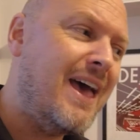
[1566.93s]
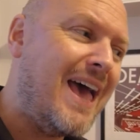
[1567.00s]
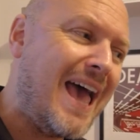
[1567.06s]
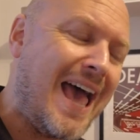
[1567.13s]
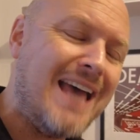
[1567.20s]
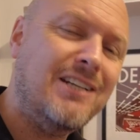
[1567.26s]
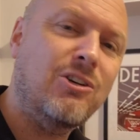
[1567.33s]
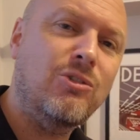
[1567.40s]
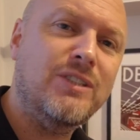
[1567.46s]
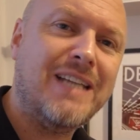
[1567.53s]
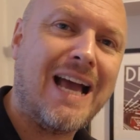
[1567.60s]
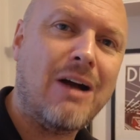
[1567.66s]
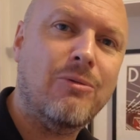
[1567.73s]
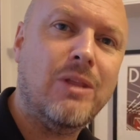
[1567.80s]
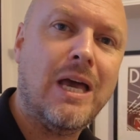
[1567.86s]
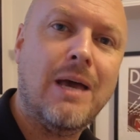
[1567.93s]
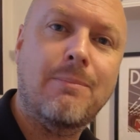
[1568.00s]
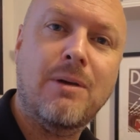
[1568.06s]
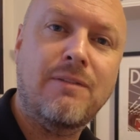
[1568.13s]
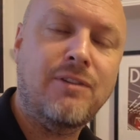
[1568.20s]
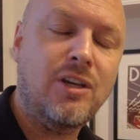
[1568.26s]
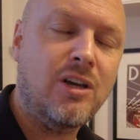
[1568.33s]
Head on down there,
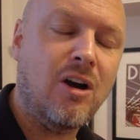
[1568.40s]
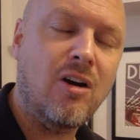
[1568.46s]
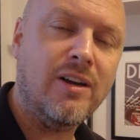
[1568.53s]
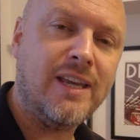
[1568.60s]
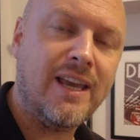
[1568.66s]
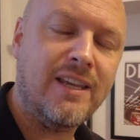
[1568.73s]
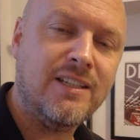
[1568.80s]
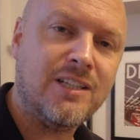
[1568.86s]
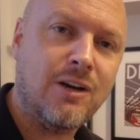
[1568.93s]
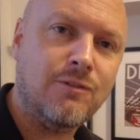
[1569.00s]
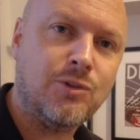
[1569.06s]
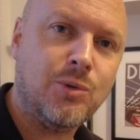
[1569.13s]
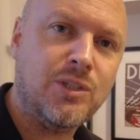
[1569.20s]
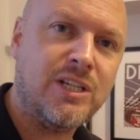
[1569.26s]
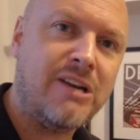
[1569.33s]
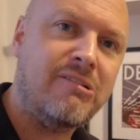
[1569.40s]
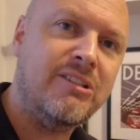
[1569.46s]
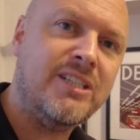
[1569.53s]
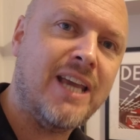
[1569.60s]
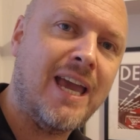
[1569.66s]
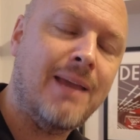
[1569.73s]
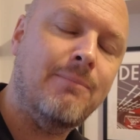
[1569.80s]
but if you can't get yourself to a
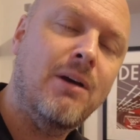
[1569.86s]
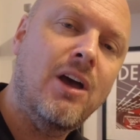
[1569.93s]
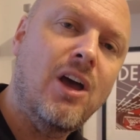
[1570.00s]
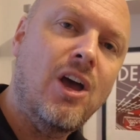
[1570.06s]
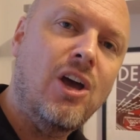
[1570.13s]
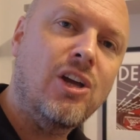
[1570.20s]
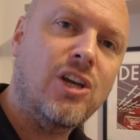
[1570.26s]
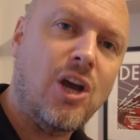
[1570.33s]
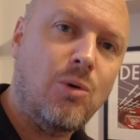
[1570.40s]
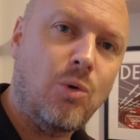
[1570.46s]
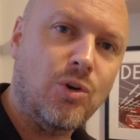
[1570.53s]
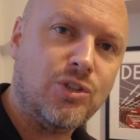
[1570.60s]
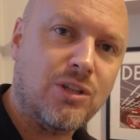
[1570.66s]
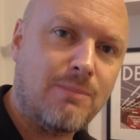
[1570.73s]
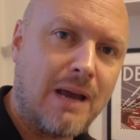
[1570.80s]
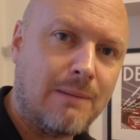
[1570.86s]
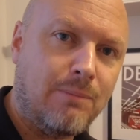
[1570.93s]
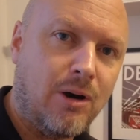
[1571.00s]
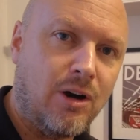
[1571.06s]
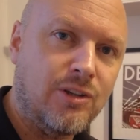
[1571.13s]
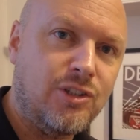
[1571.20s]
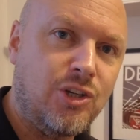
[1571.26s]
Cherries game, go watch the
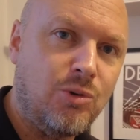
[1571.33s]
Magpies.